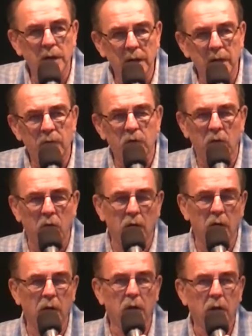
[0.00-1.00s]
live
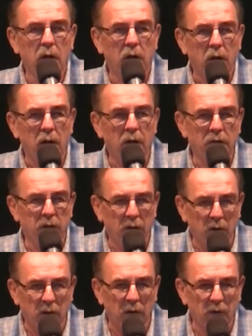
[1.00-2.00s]
long on
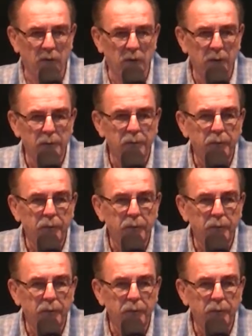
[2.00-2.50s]
the earth.